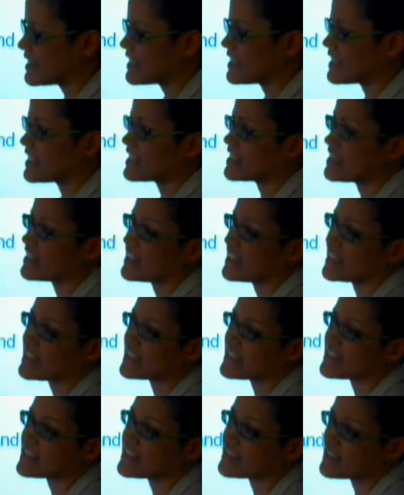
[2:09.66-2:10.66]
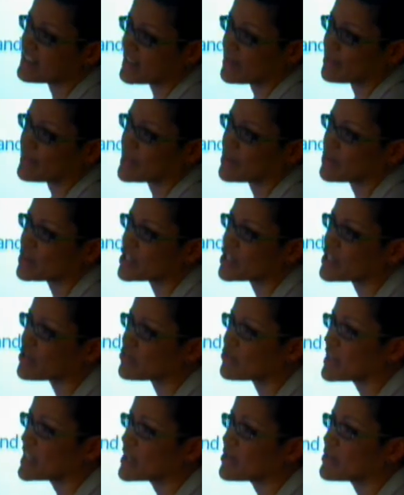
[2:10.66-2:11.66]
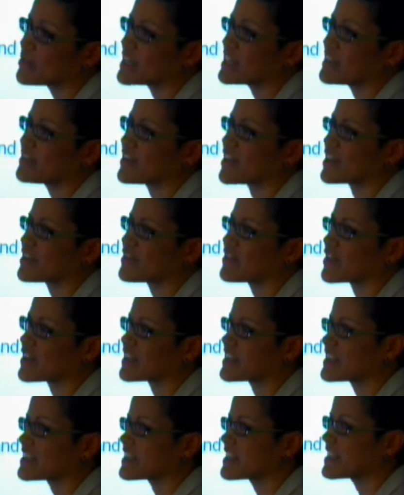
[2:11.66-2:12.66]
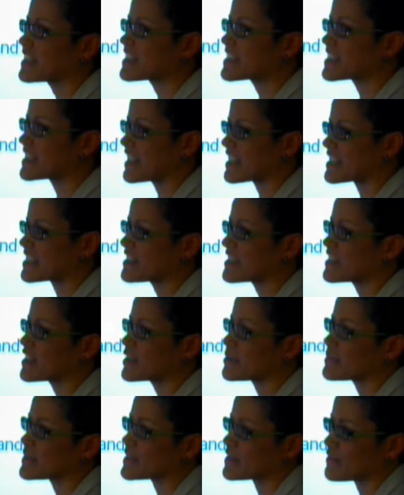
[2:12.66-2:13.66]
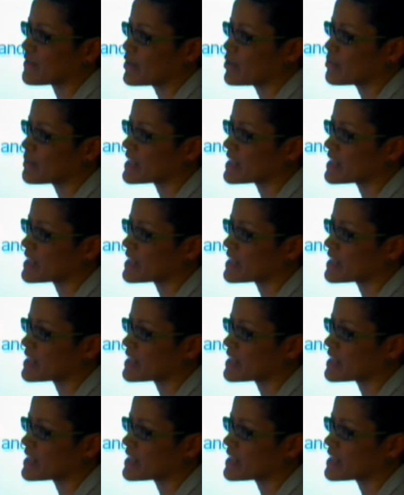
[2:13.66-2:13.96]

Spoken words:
in something which is really very, very scarce in terms of human